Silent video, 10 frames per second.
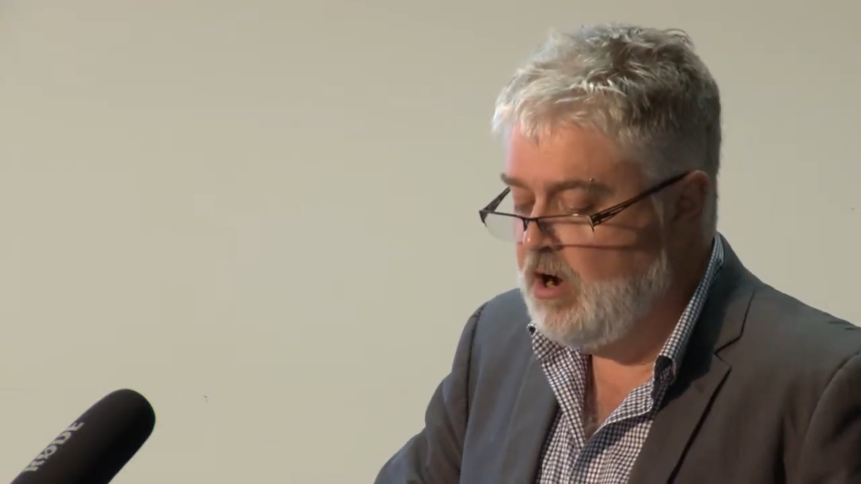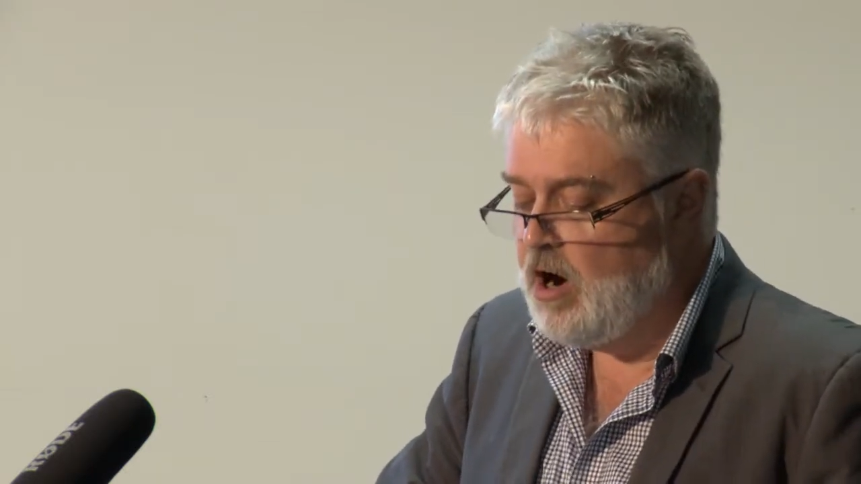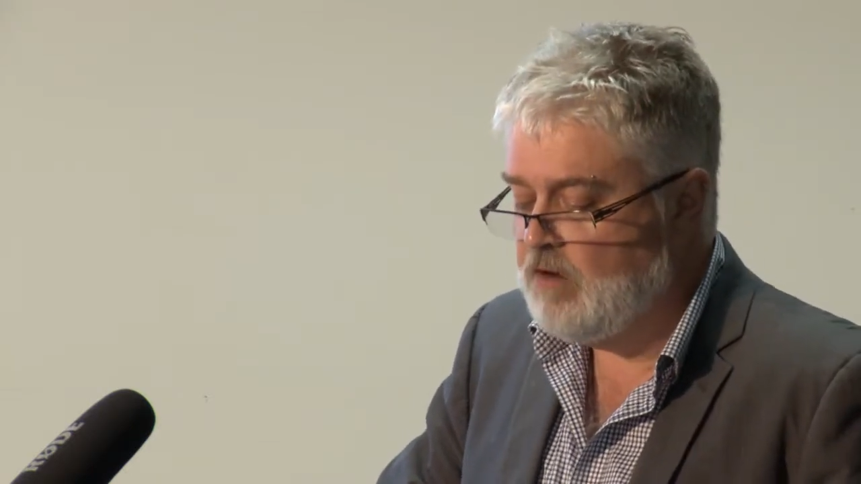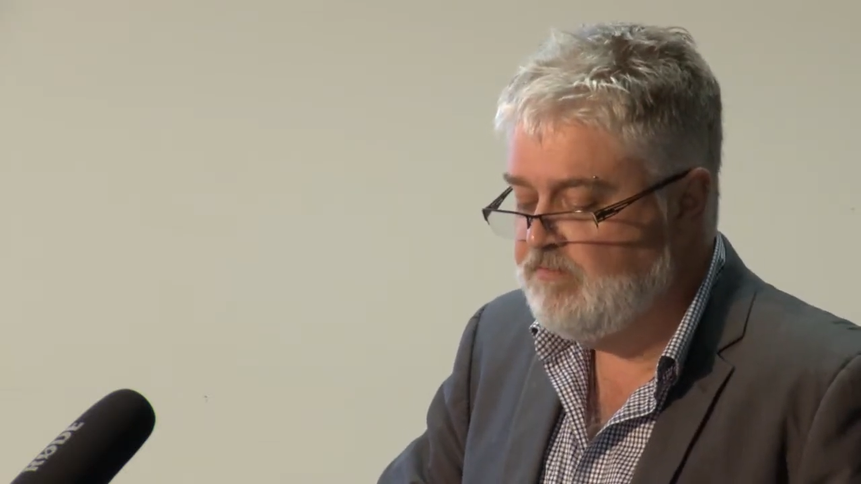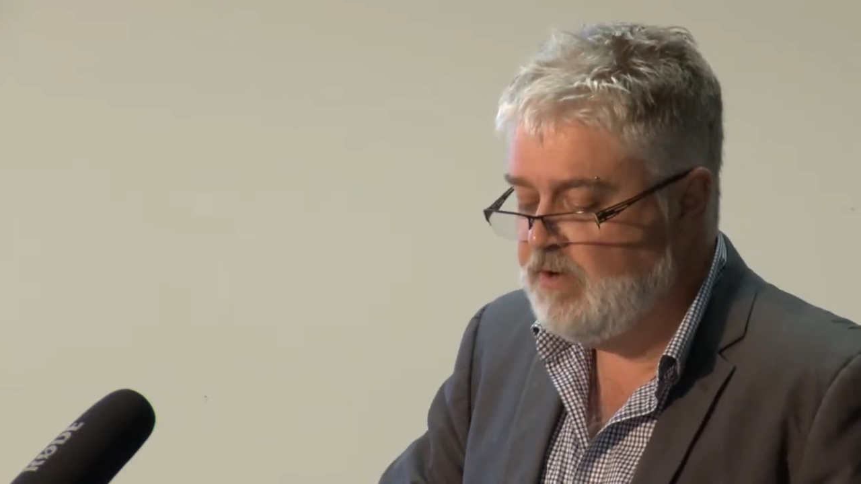
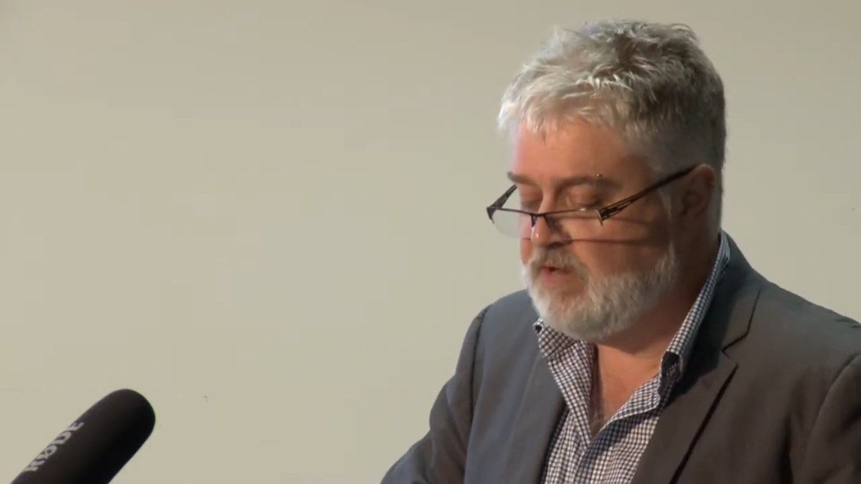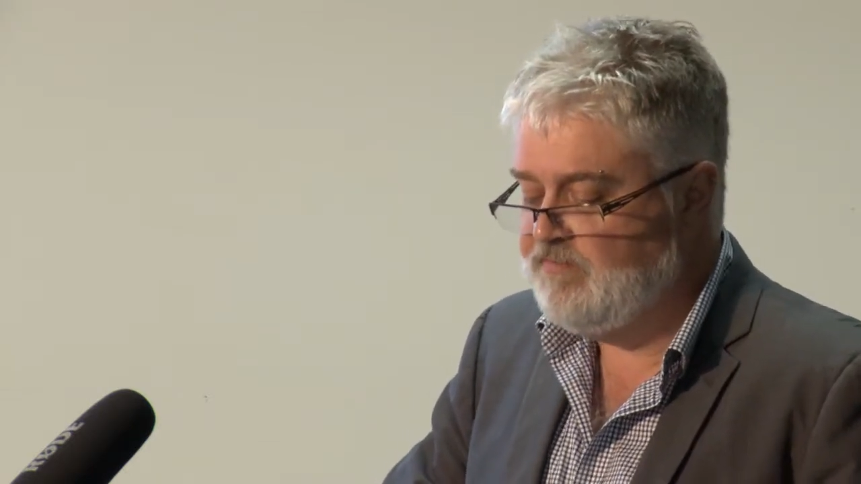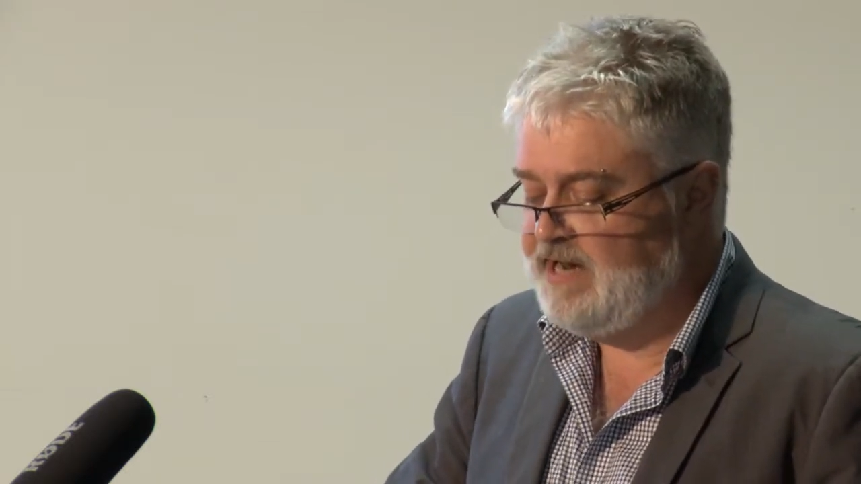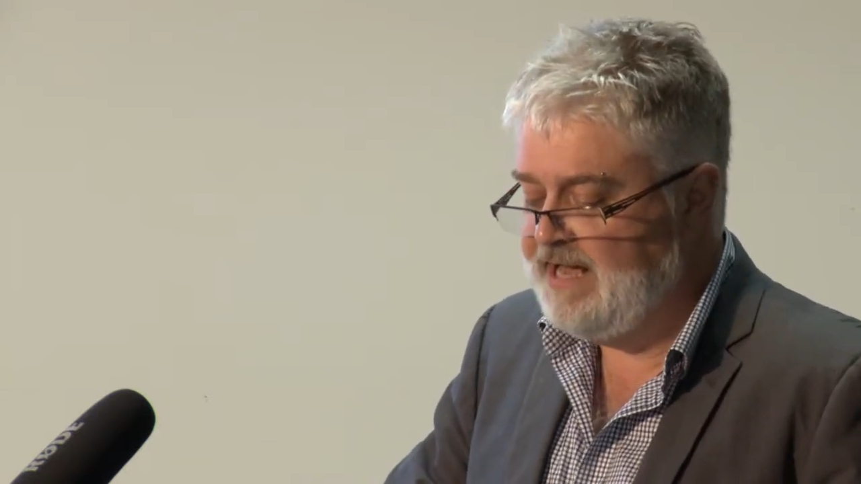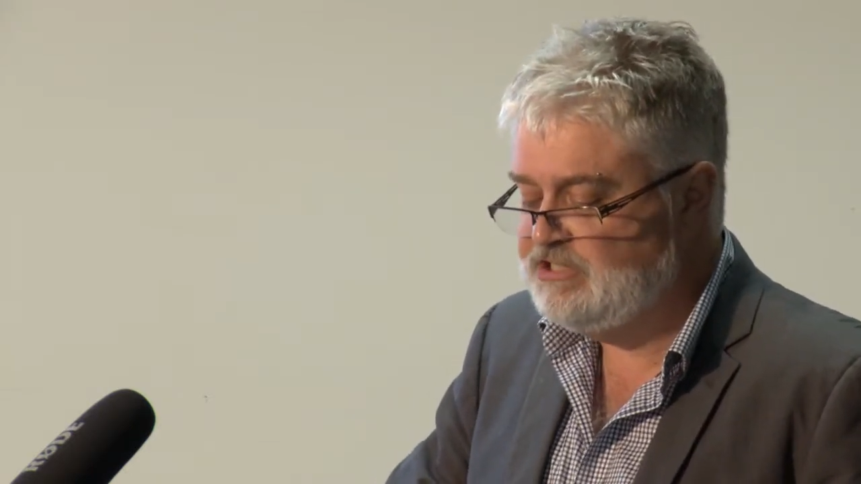of
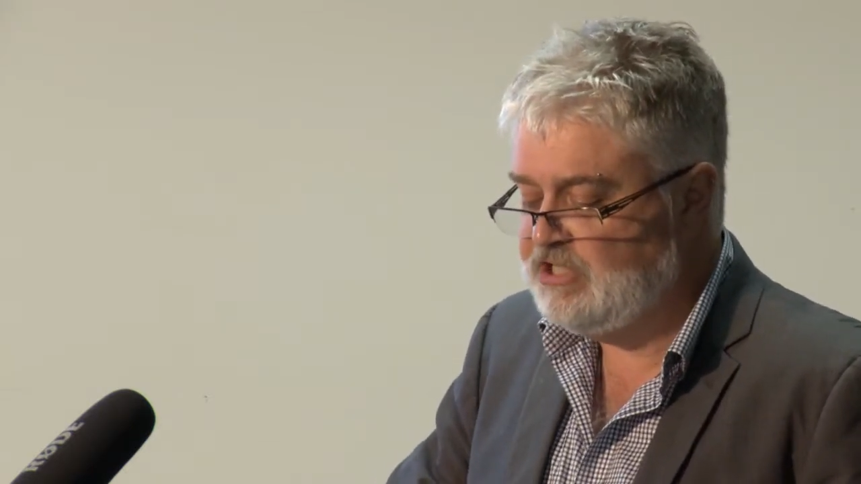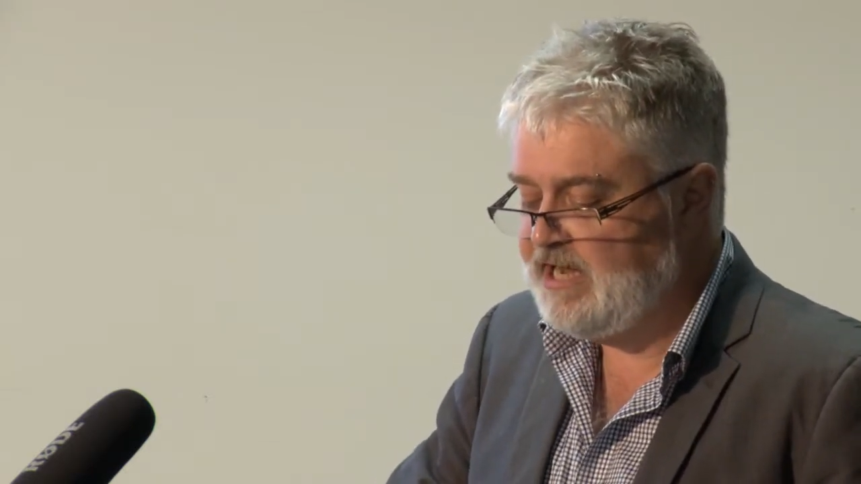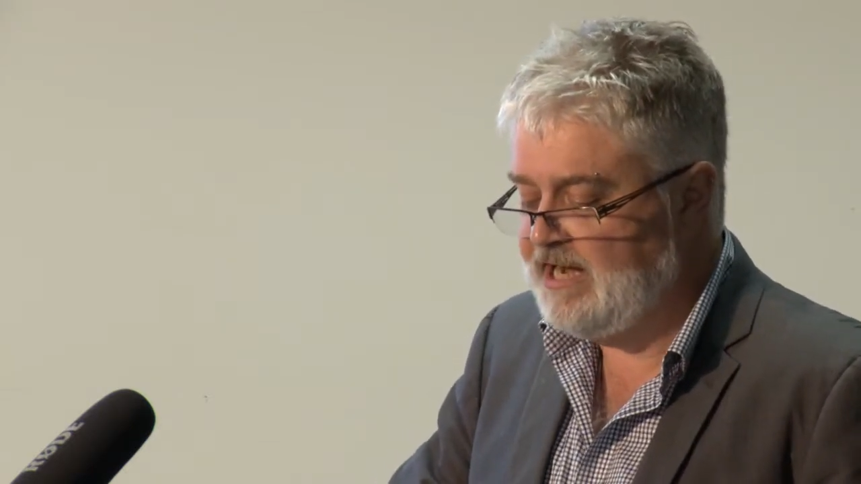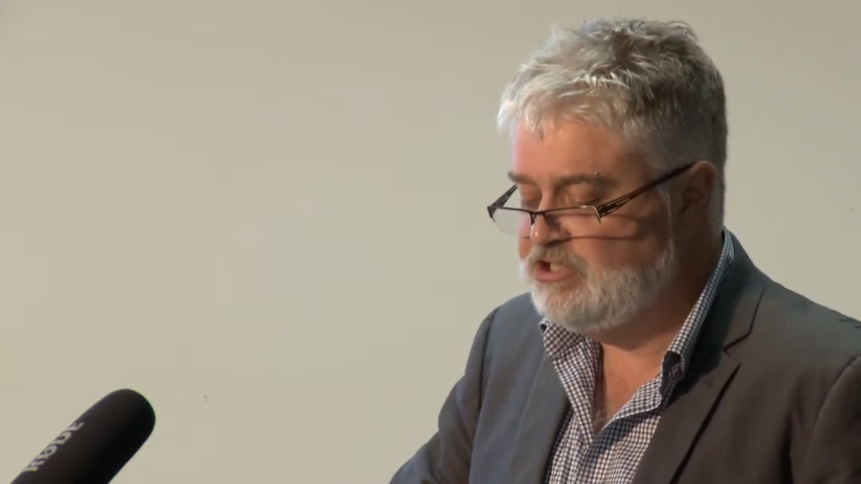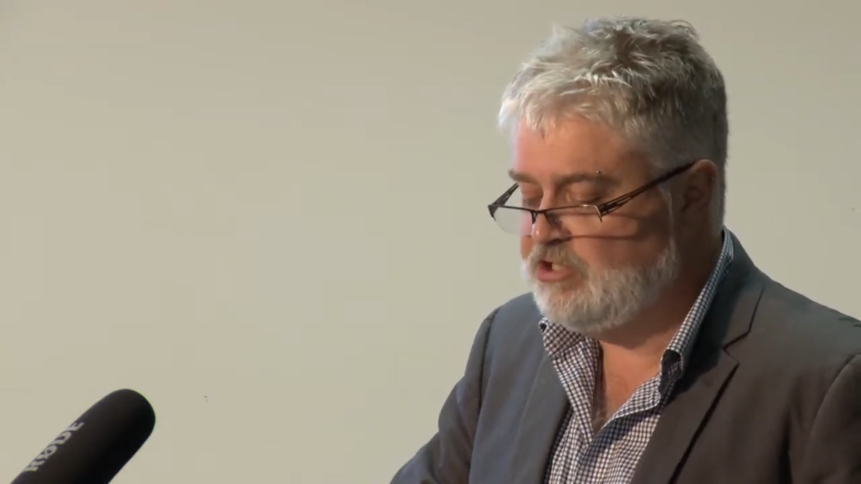relevant
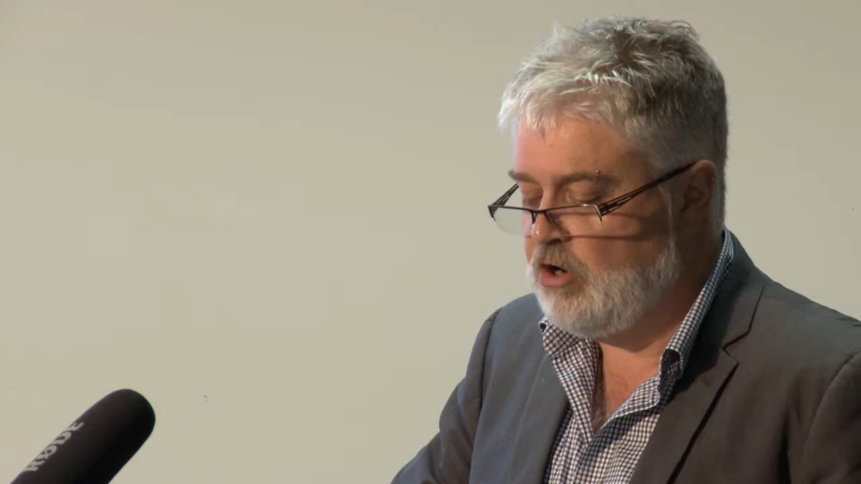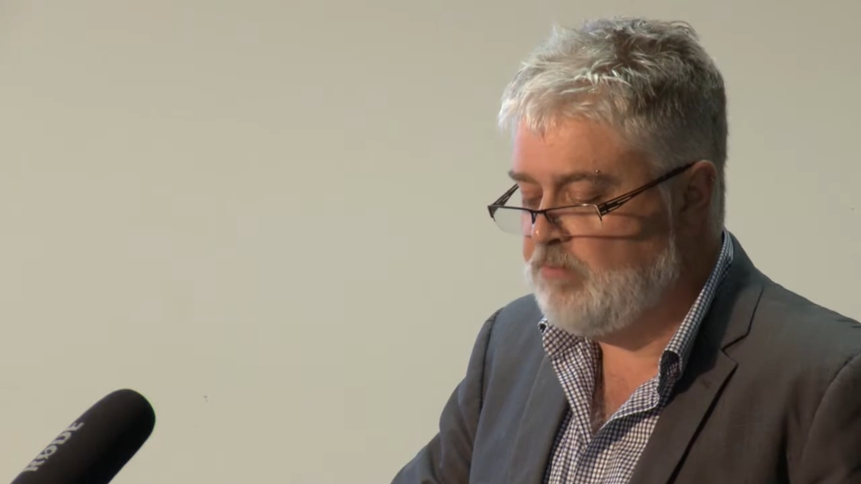education